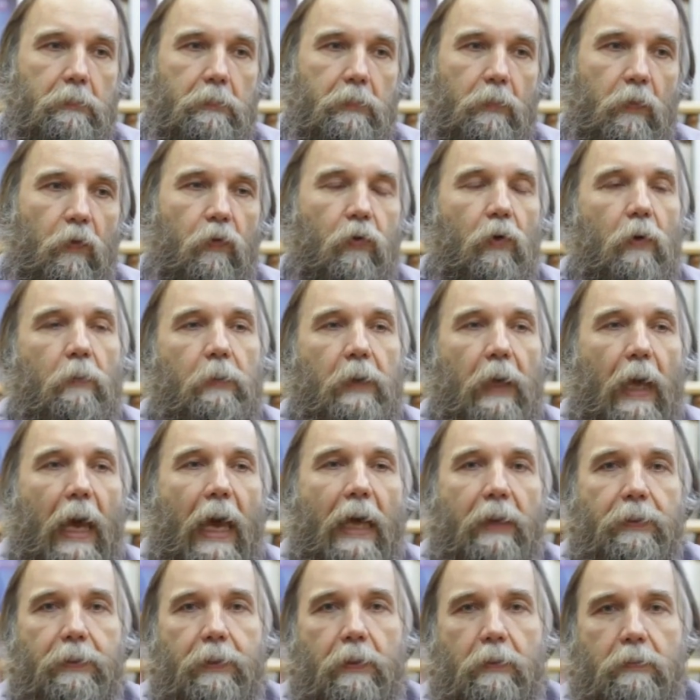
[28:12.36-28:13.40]
from the
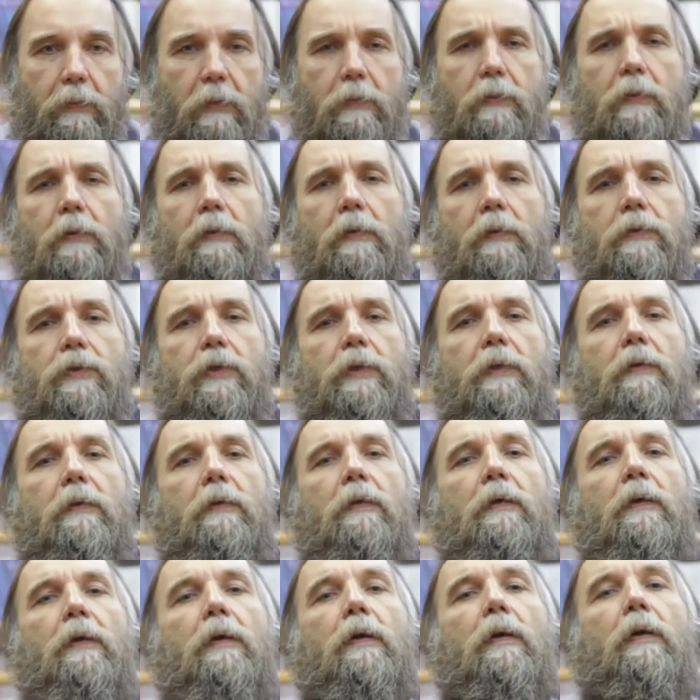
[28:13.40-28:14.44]
ethnosociologic
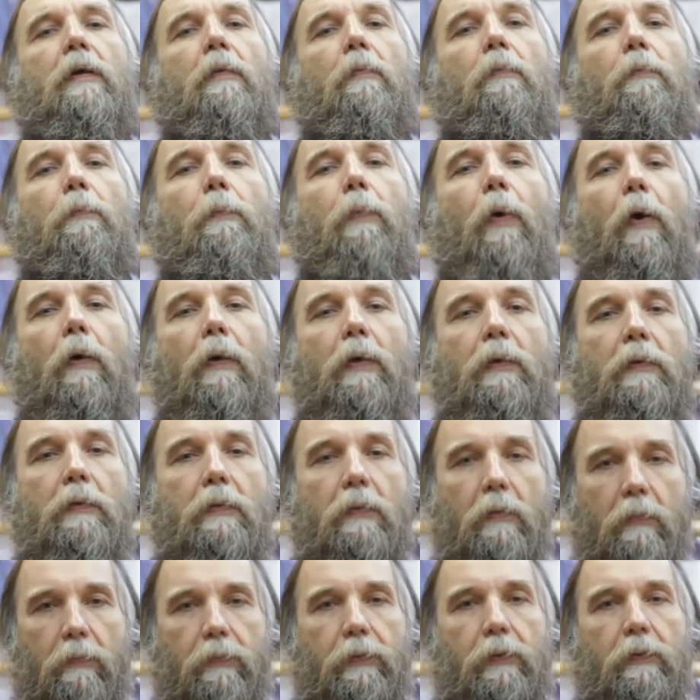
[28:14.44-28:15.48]
point
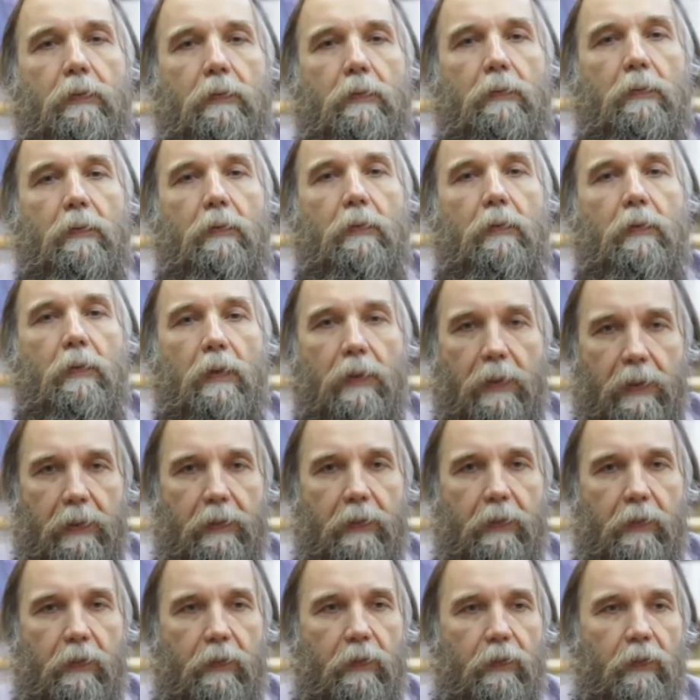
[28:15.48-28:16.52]
of view
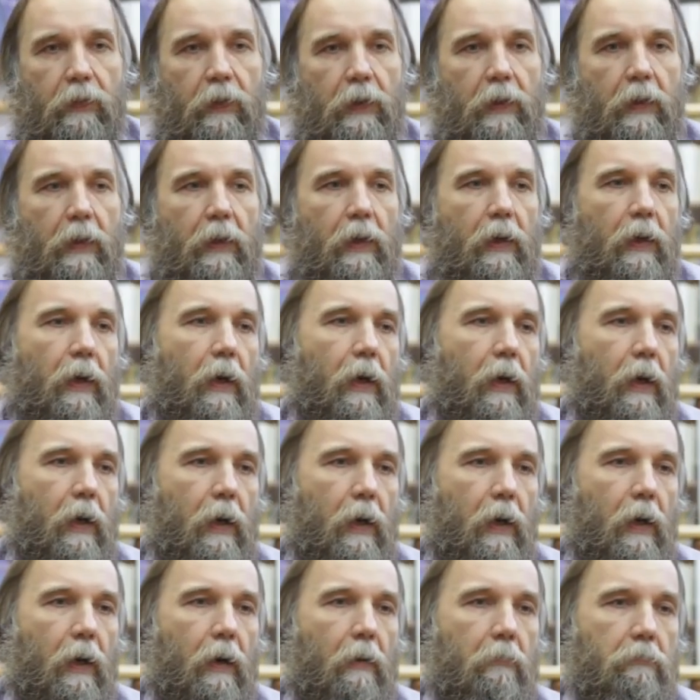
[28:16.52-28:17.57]
these
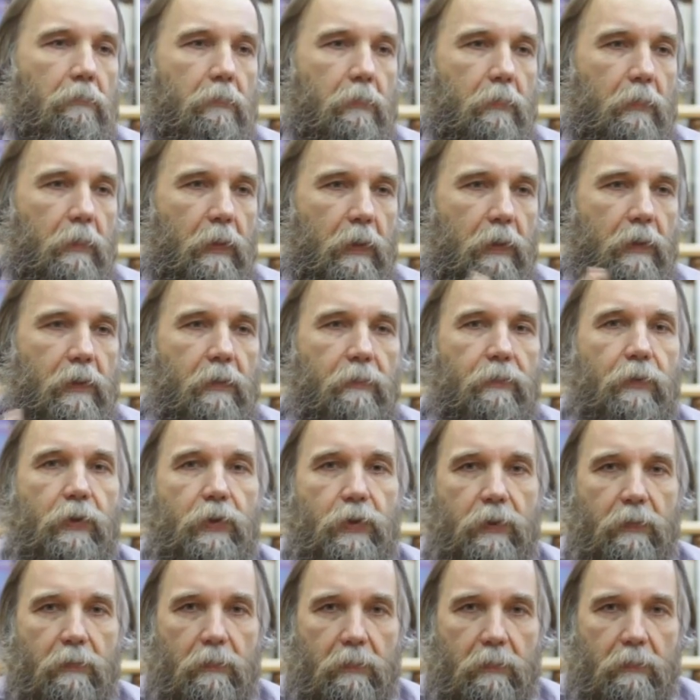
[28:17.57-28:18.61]

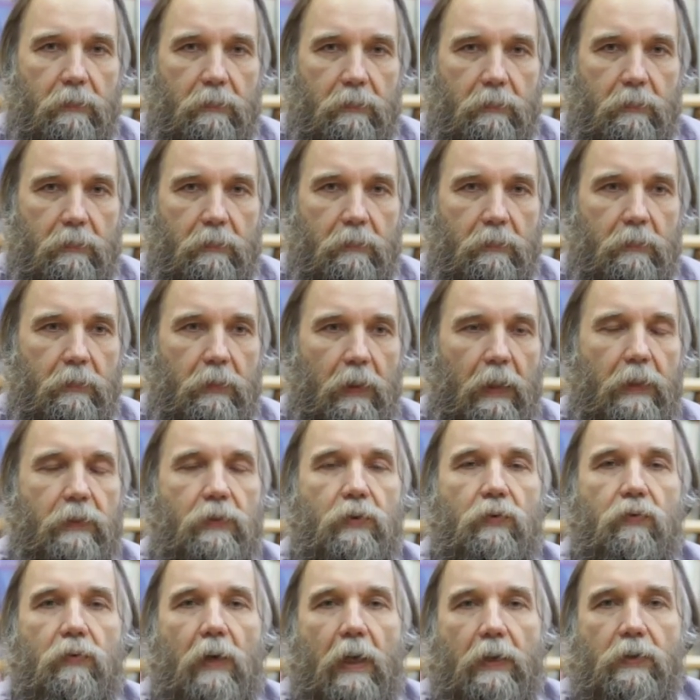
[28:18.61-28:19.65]
artificial
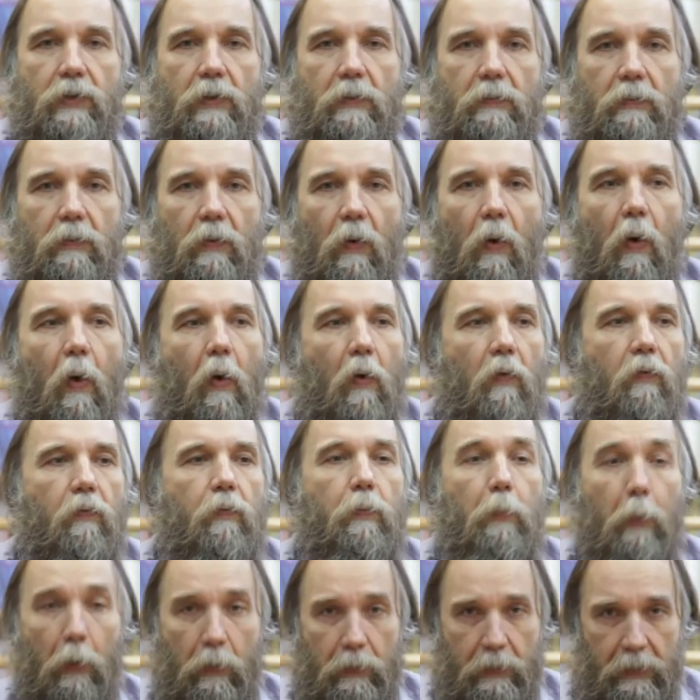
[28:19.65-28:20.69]
construction
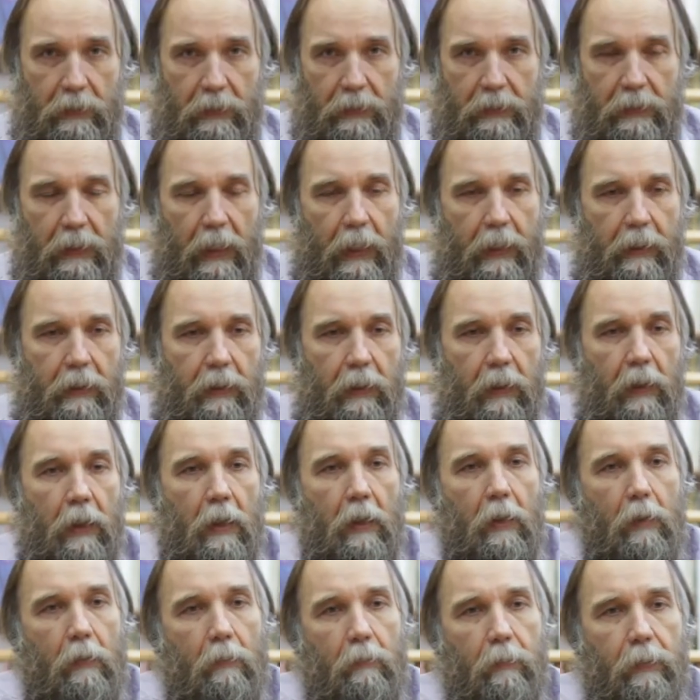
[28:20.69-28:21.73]
of post-society,
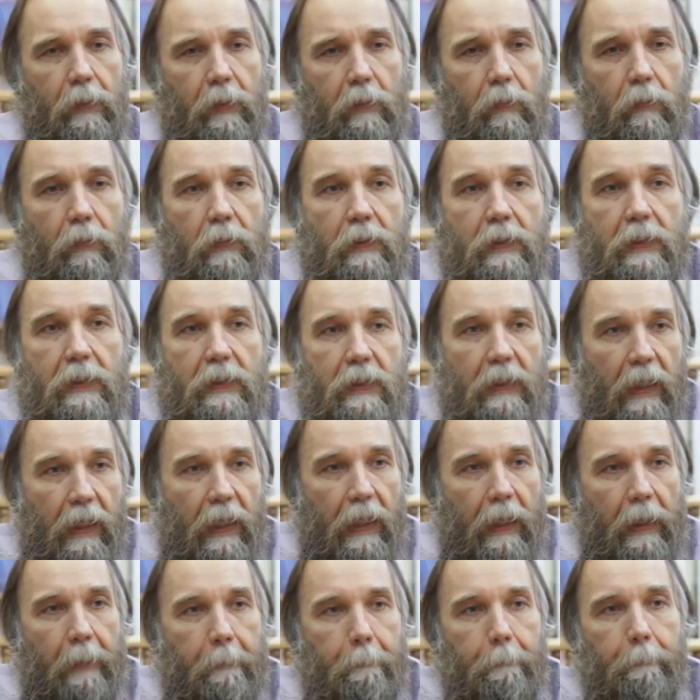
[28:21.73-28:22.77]
we could
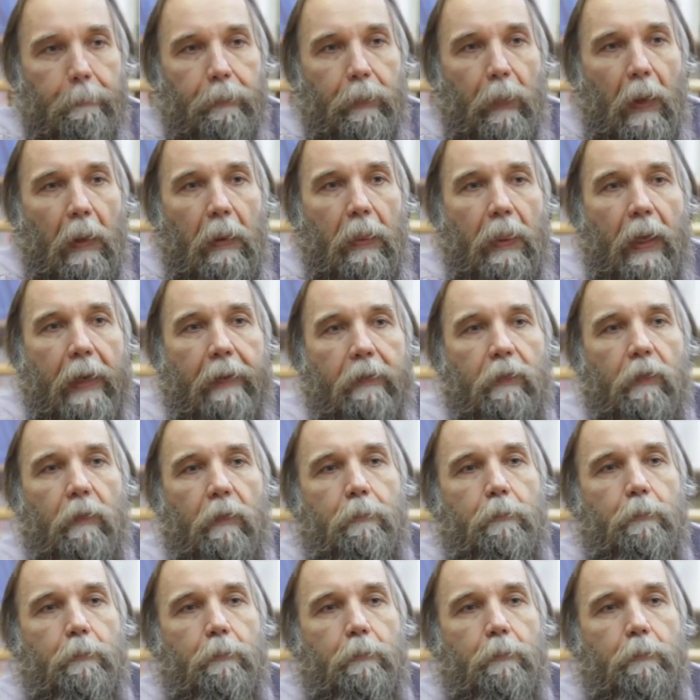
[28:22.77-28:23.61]
say that